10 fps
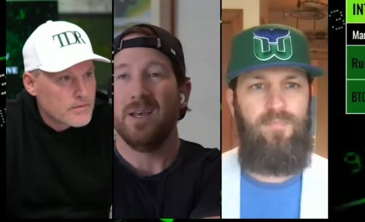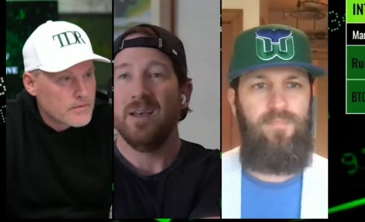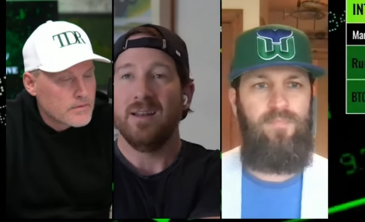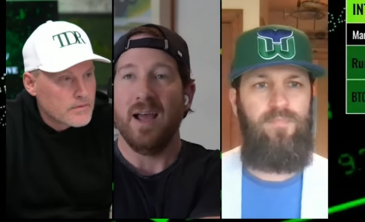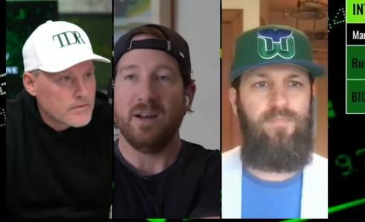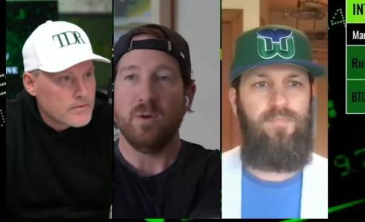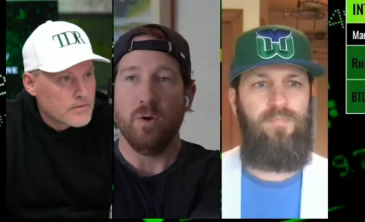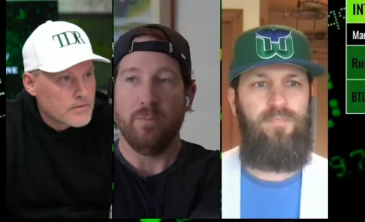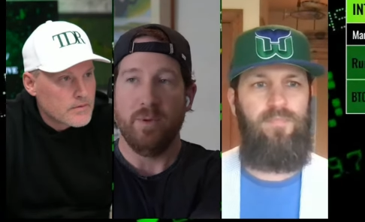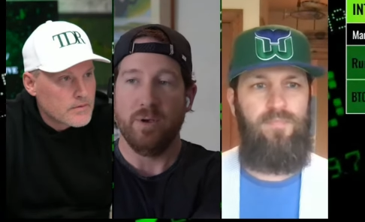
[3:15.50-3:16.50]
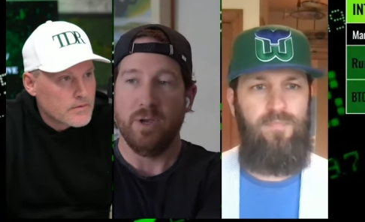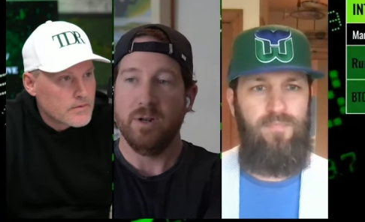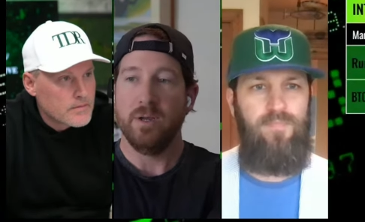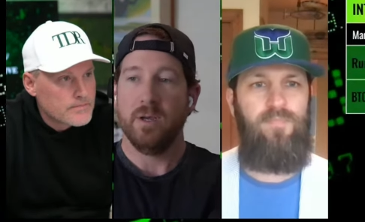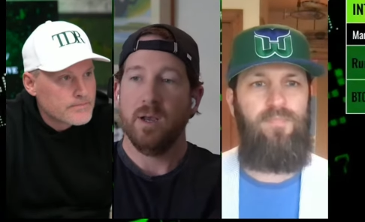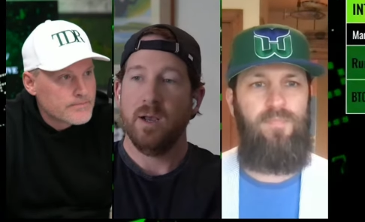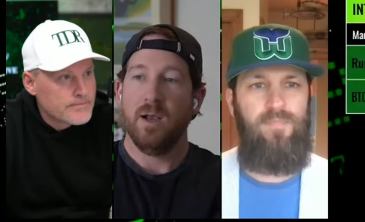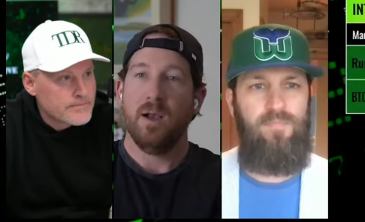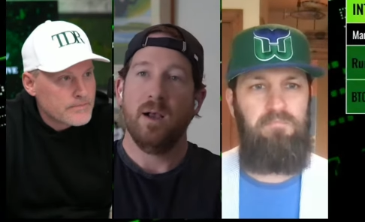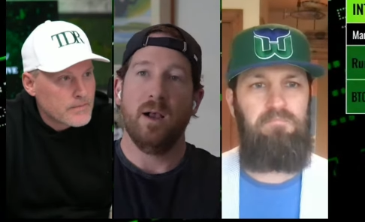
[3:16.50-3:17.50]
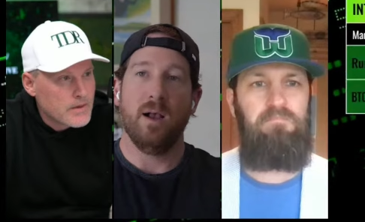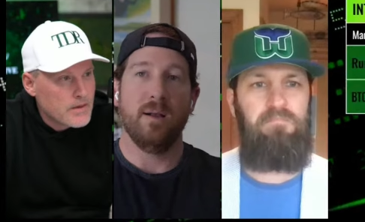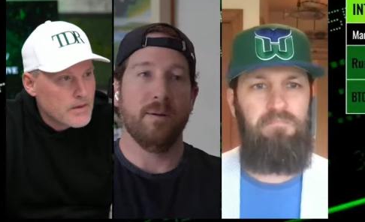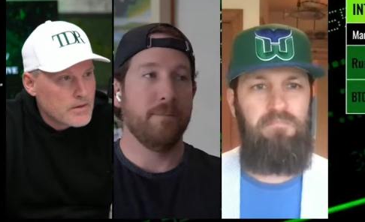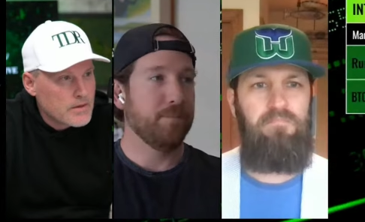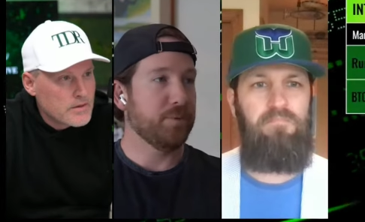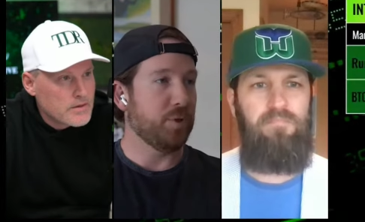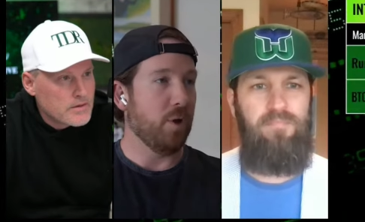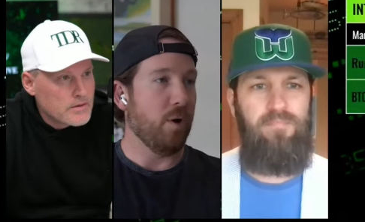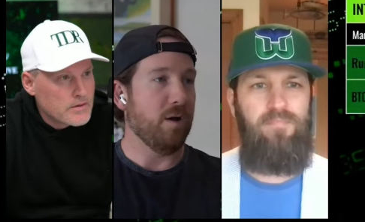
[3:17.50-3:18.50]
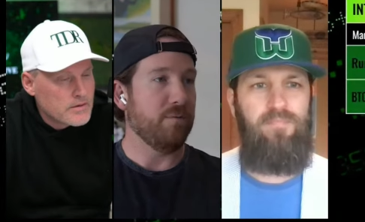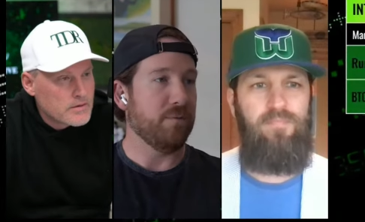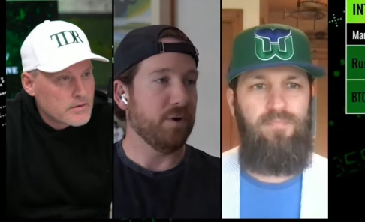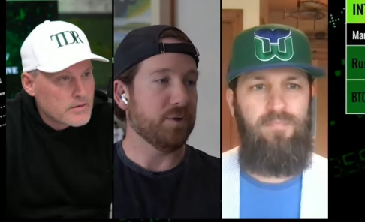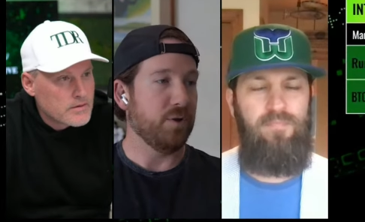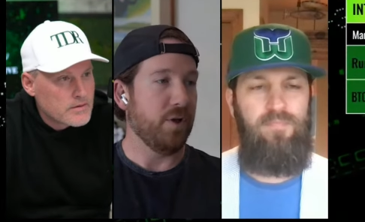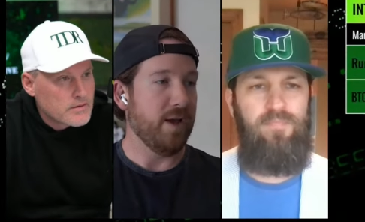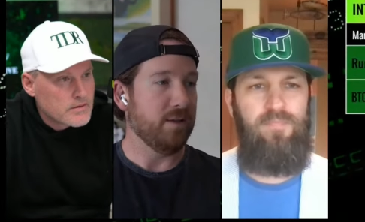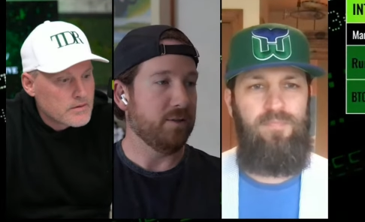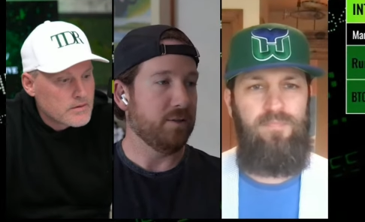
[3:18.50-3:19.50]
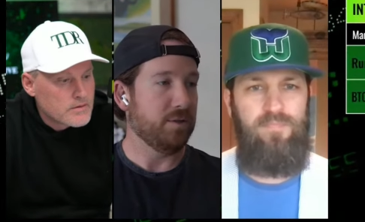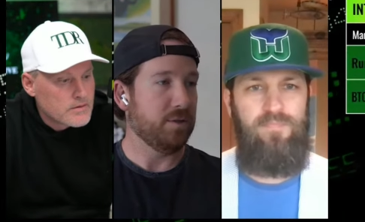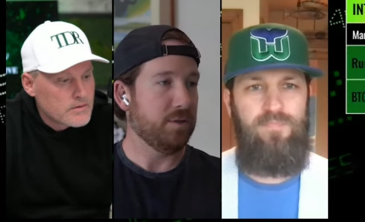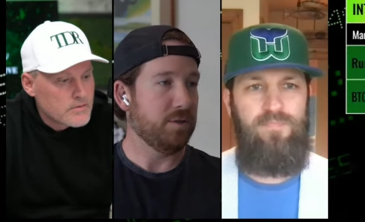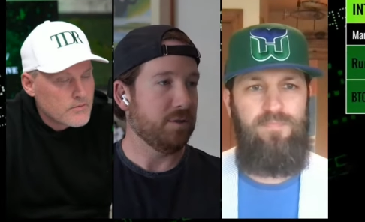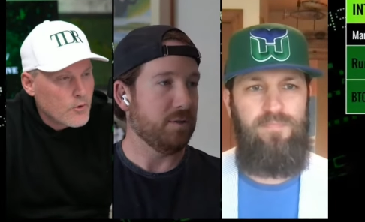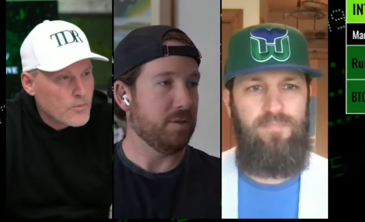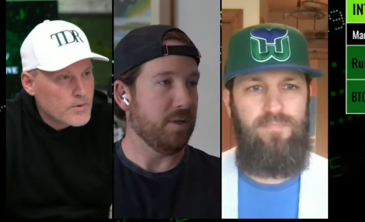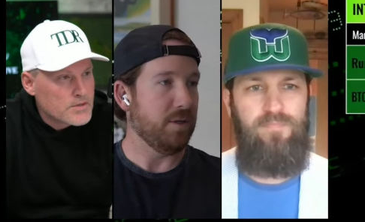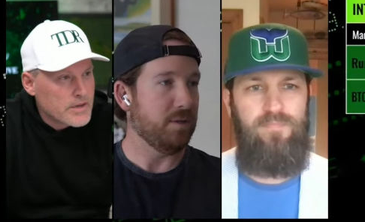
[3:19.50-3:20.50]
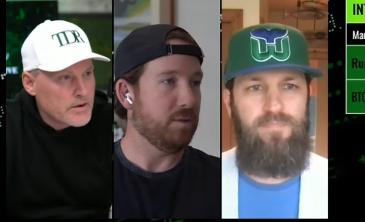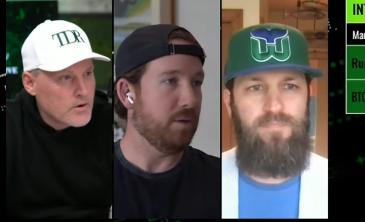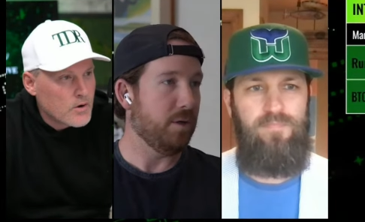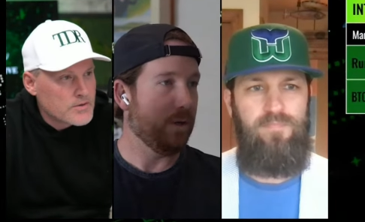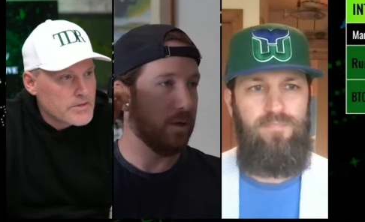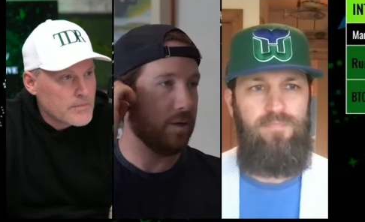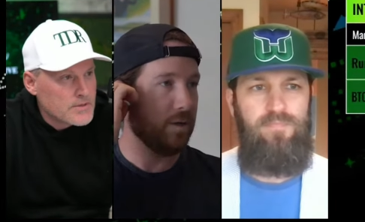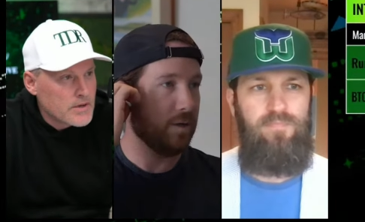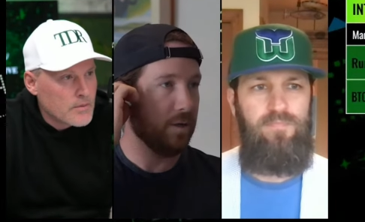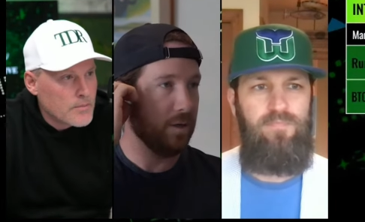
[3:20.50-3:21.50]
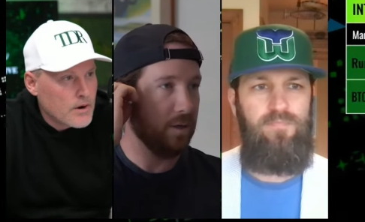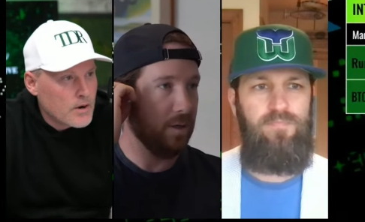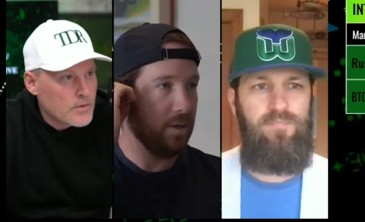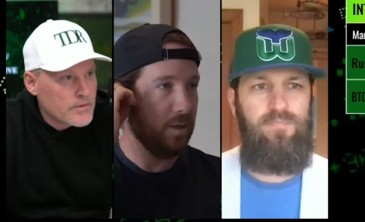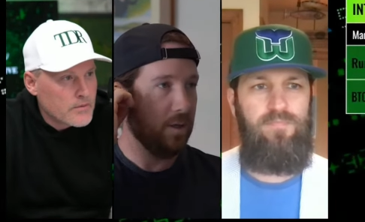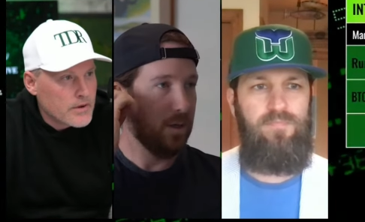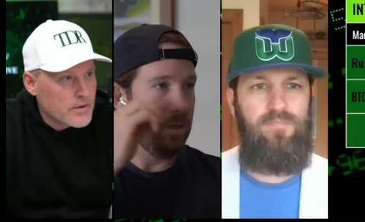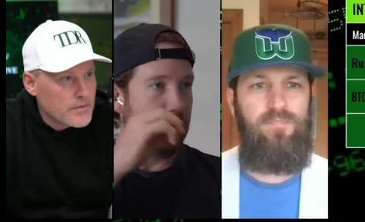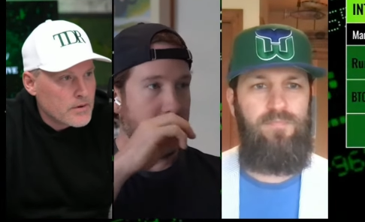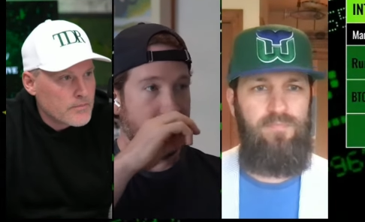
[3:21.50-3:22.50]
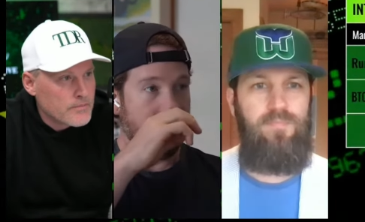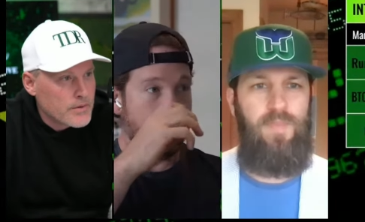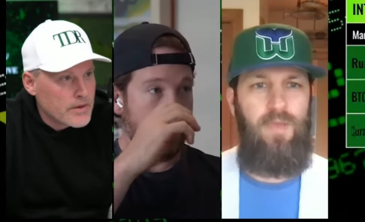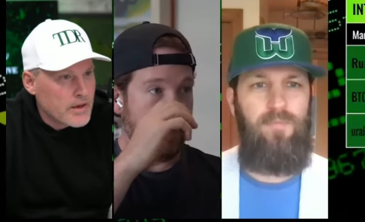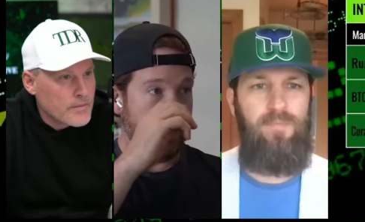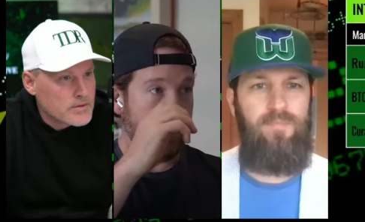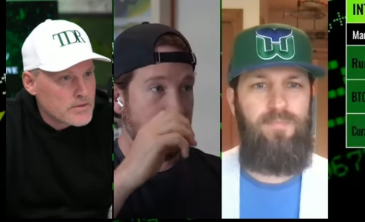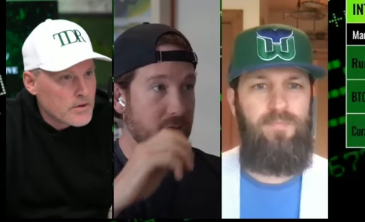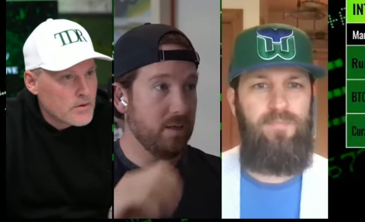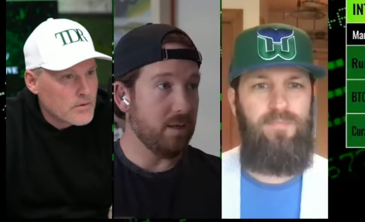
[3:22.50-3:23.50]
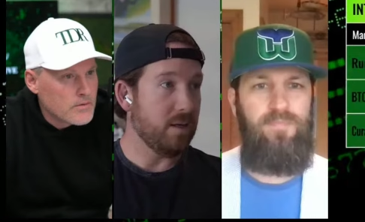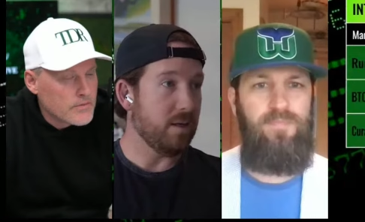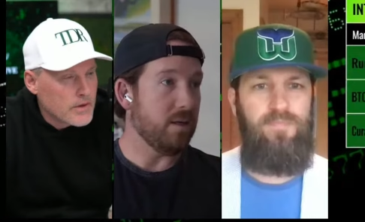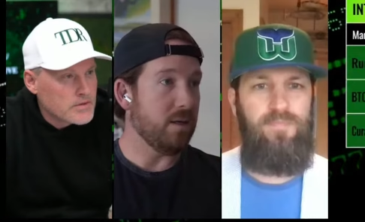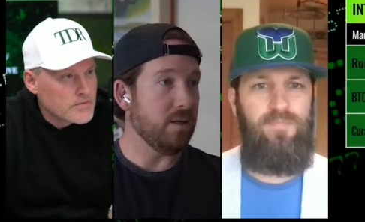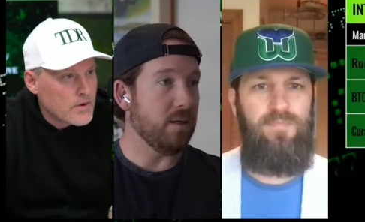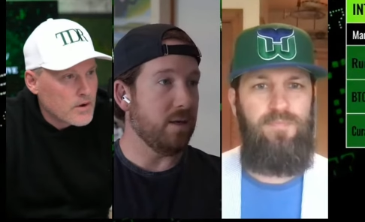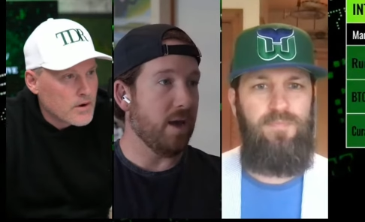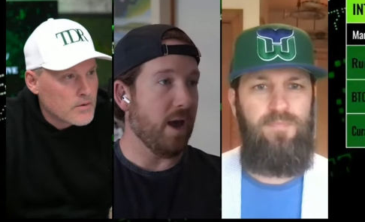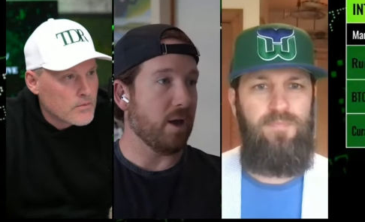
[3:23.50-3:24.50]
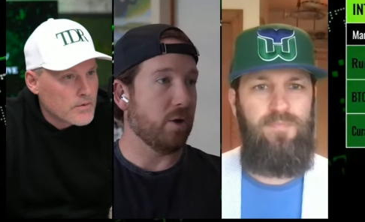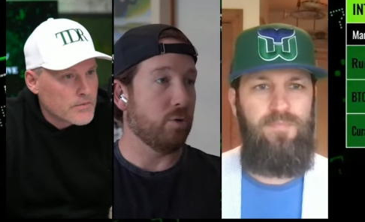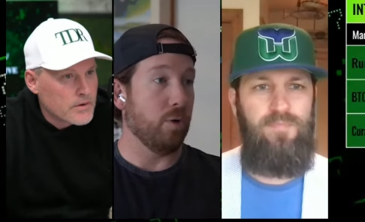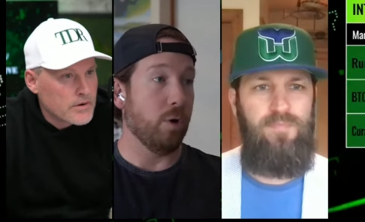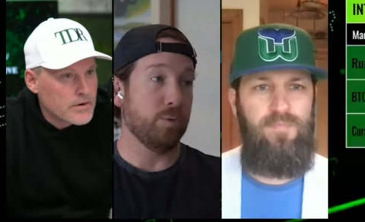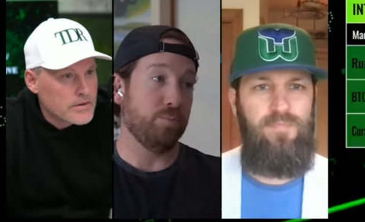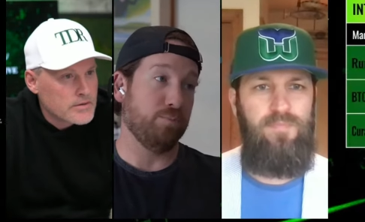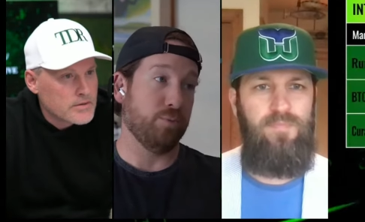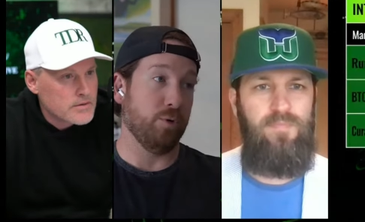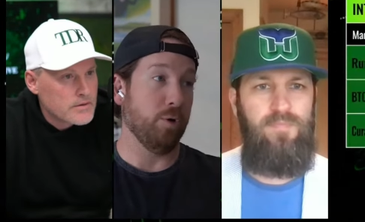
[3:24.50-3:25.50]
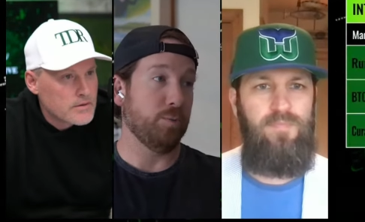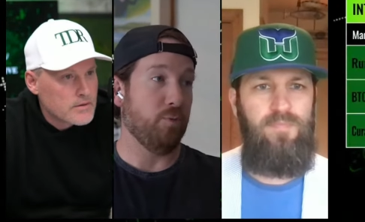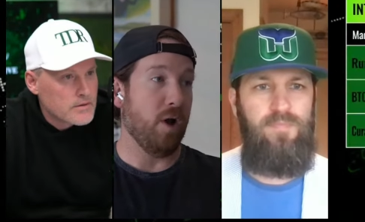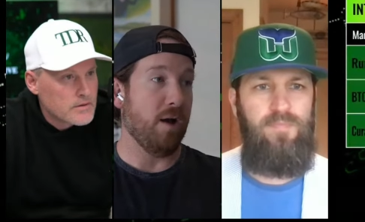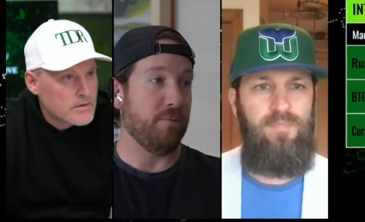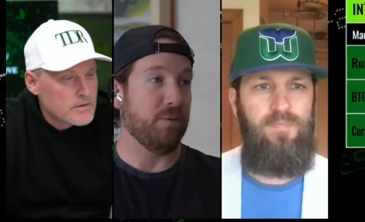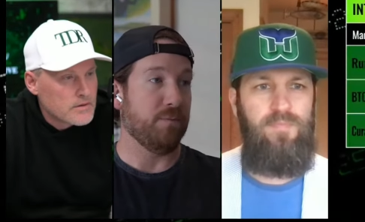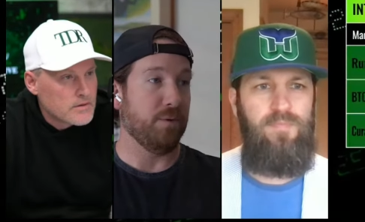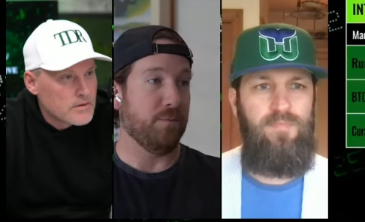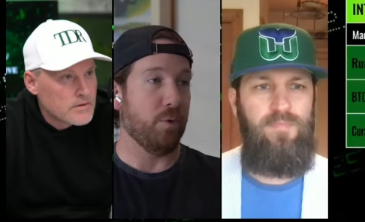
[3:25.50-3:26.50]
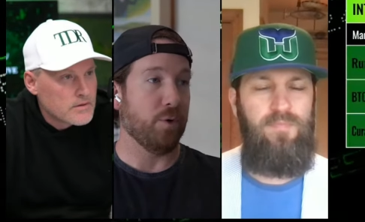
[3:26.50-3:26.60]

Speaker 1: 91 million. Hmm. So on first glance, four percent growth
Speaker 2: seems on par with every other big MSO yeah. thus far. Yeah, gross earnings.
Speaker 1: gross profit for the fourth